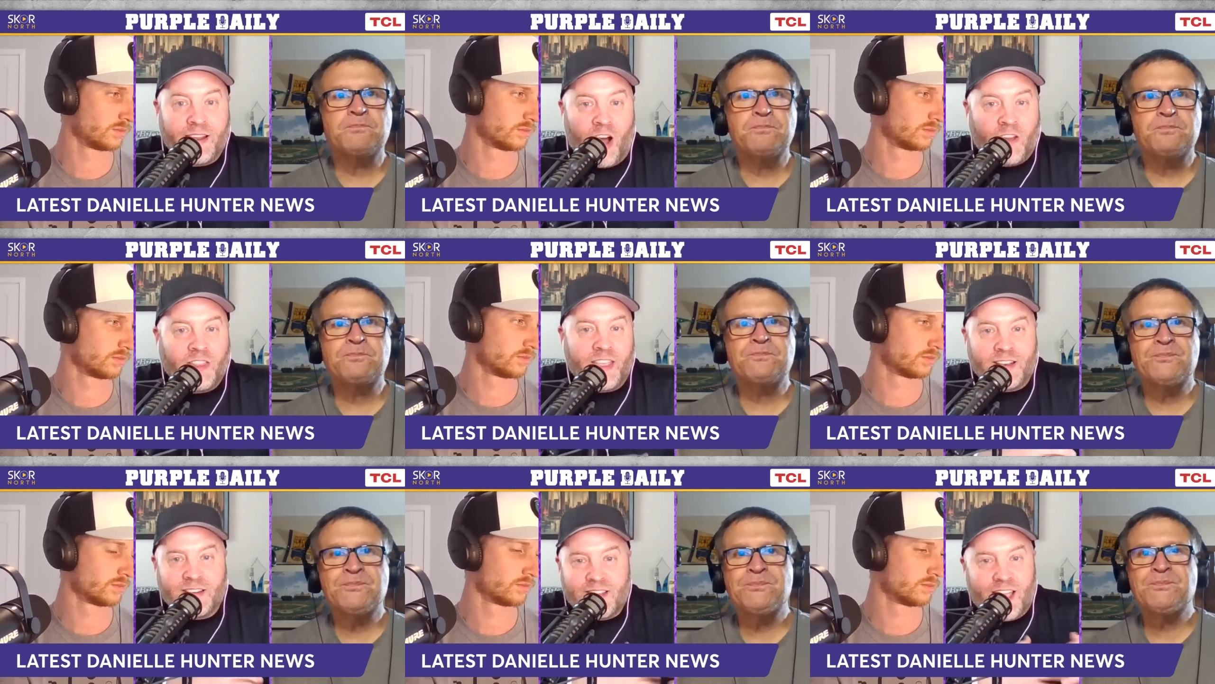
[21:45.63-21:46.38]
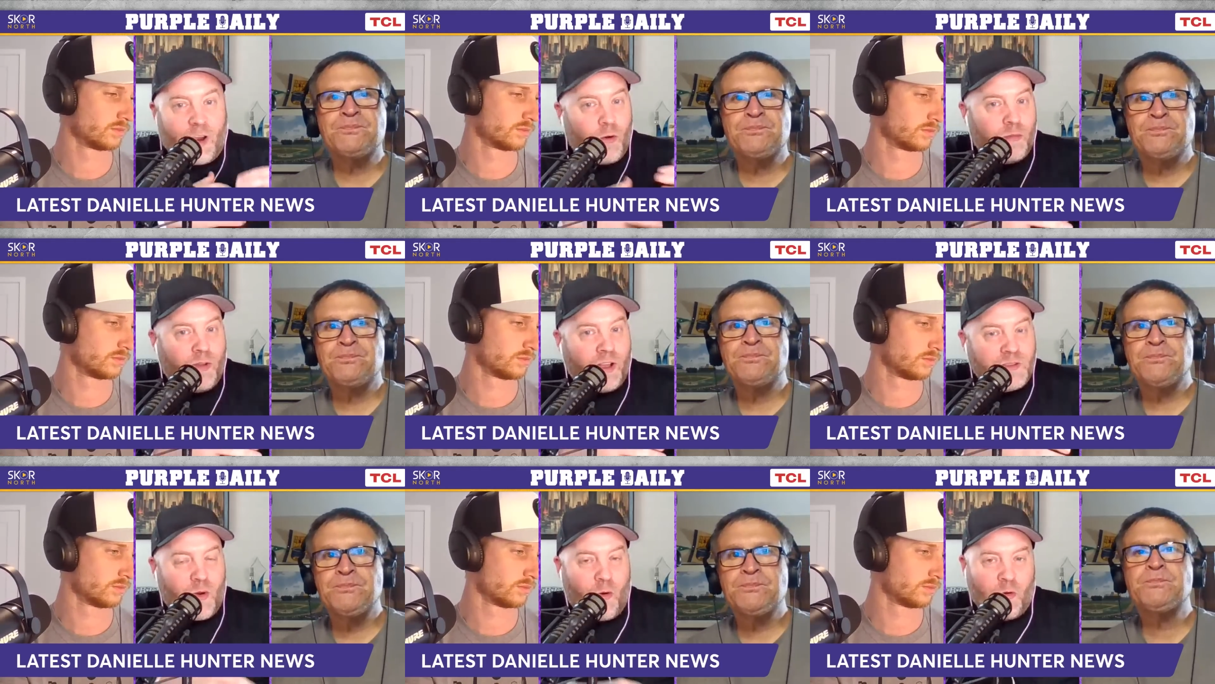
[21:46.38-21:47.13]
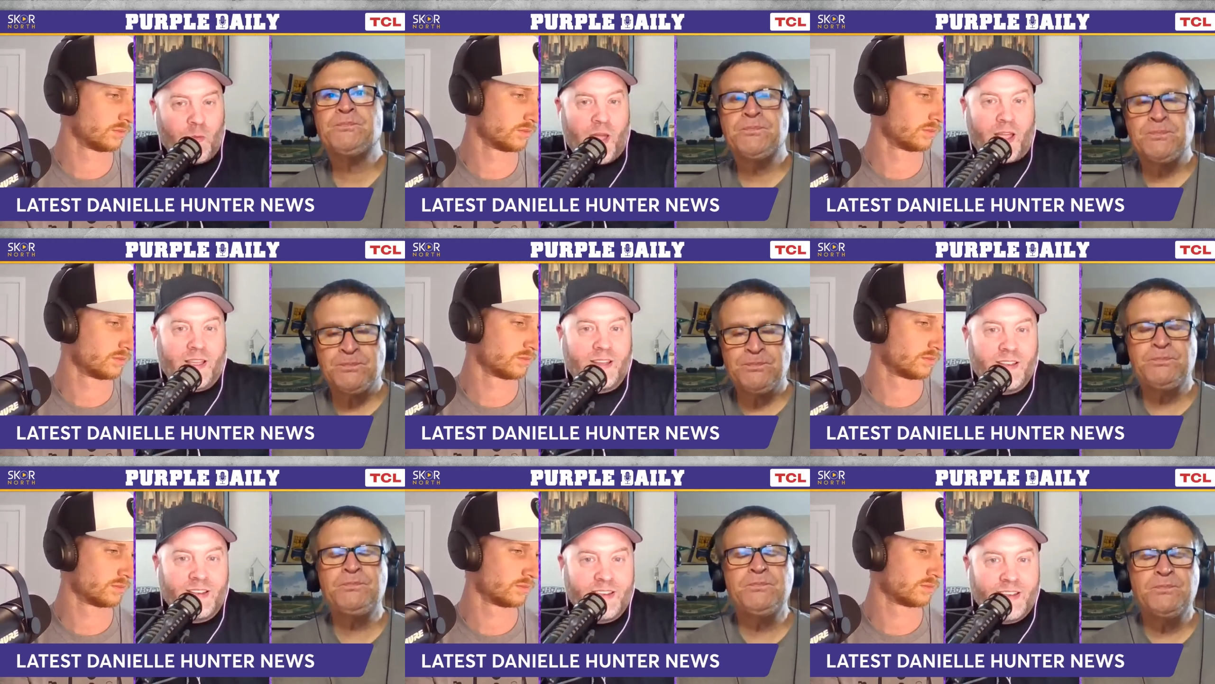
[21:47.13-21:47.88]
Speaker 1: Hundley is like a replacement quarterback.
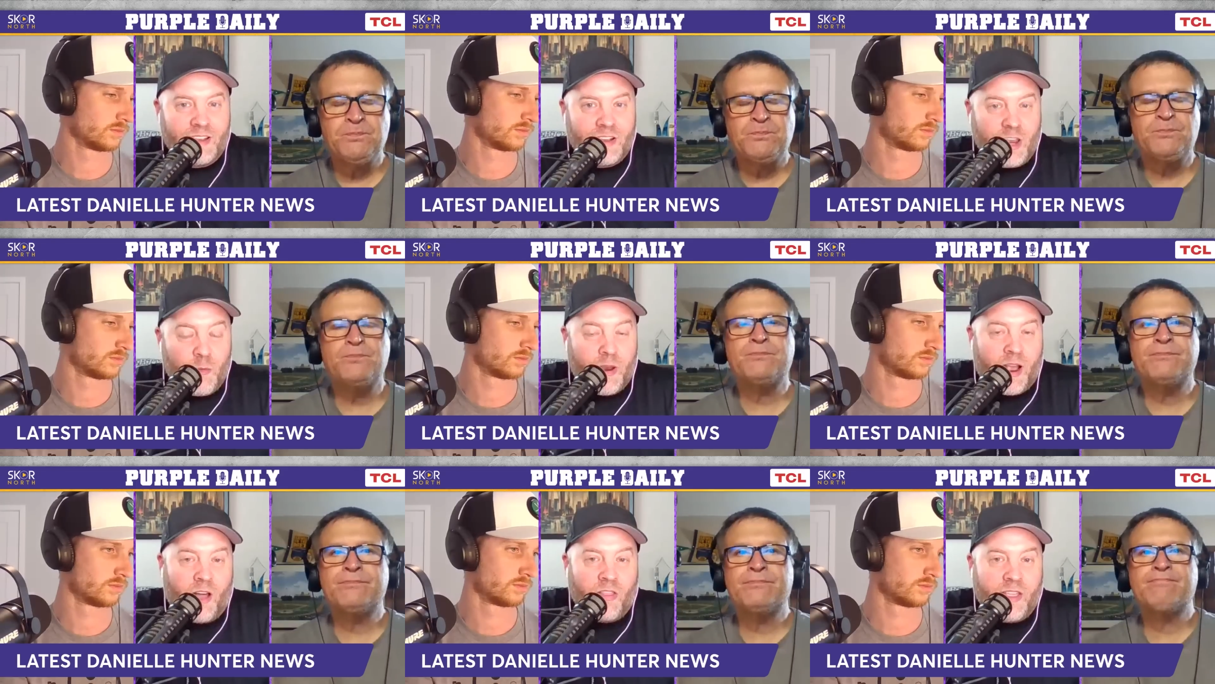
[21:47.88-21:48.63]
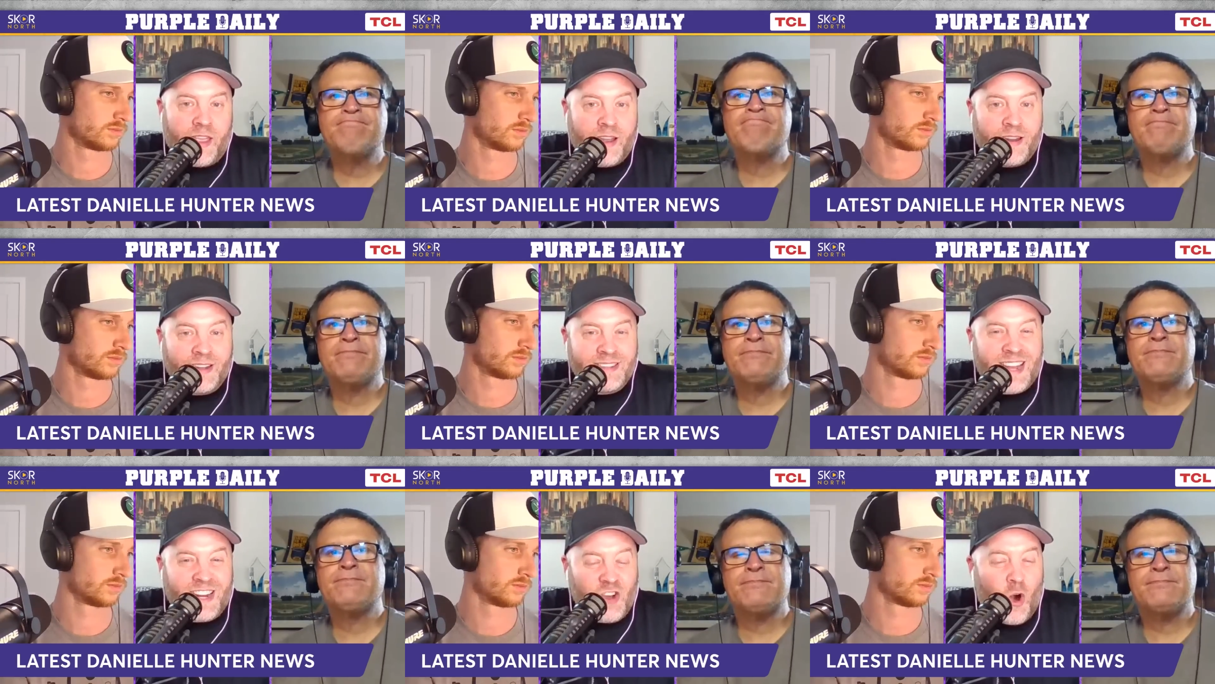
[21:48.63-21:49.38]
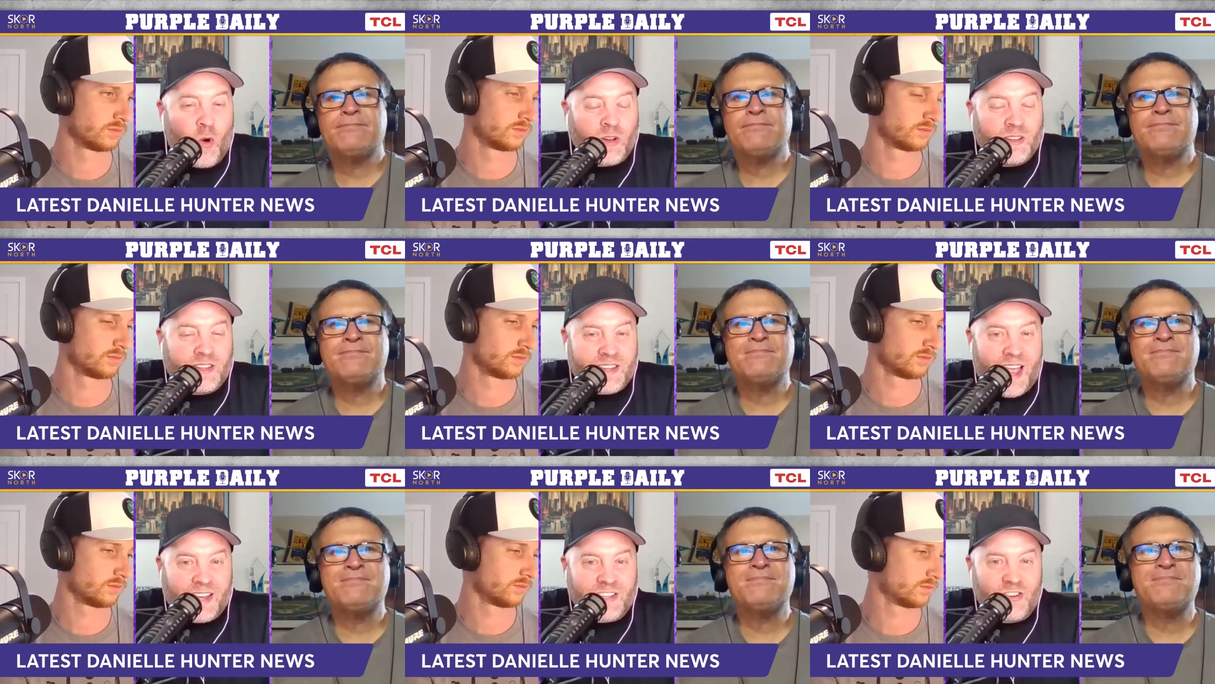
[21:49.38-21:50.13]
Mm-hmm. You bring Hundley in. It's not a total
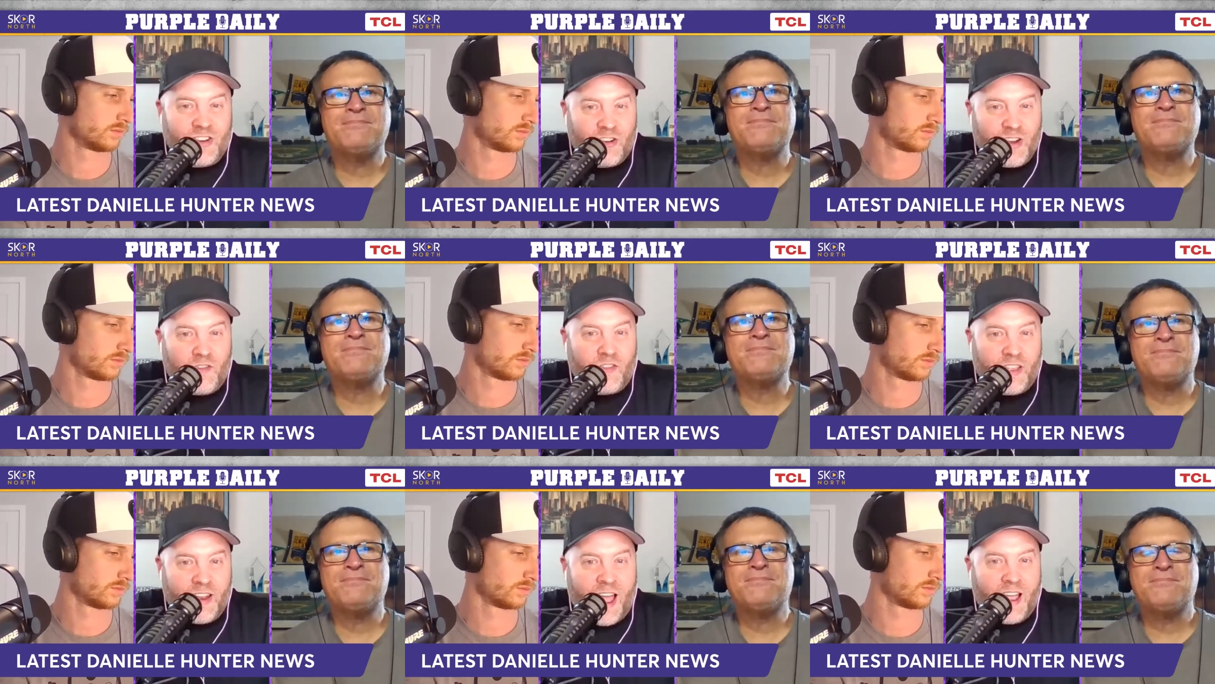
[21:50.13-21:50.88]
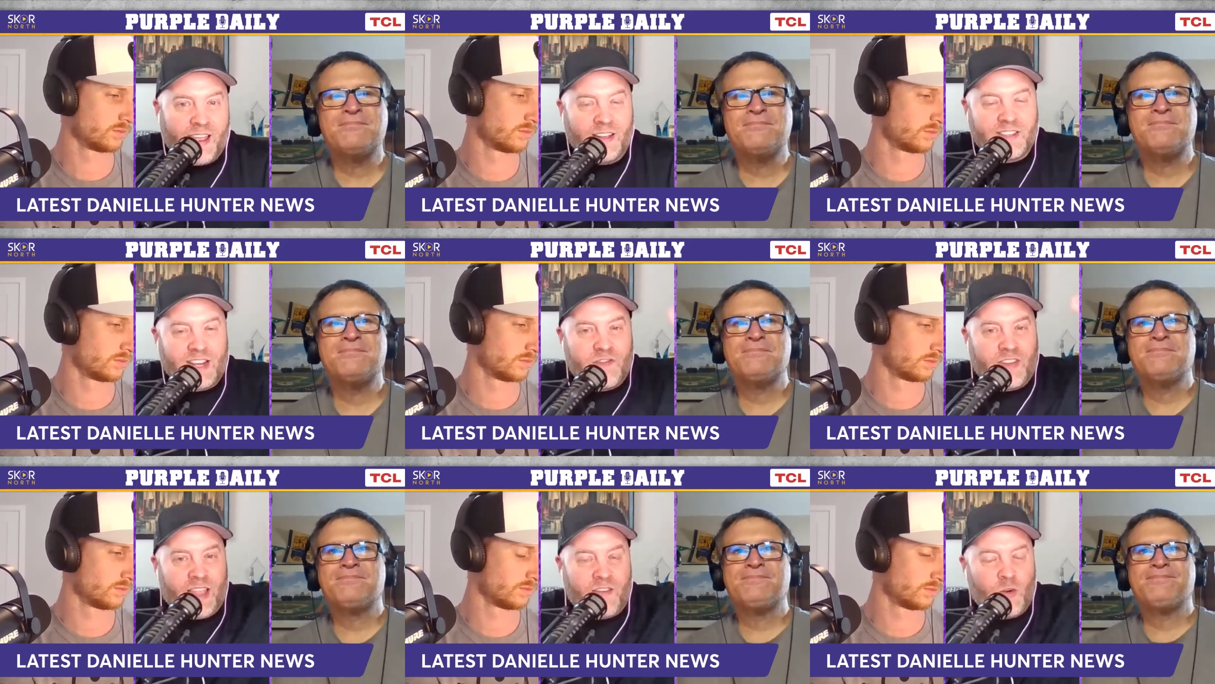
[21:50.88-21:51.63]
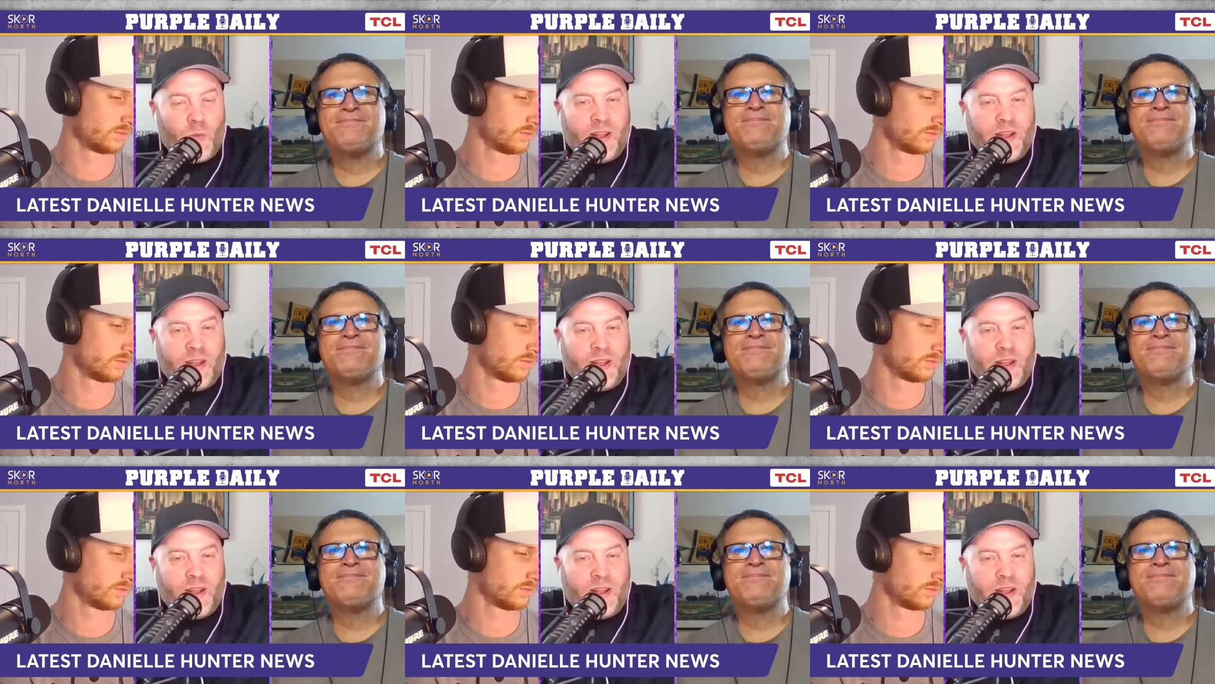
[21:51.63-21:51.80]
disaster. You're definitely not, instead of 11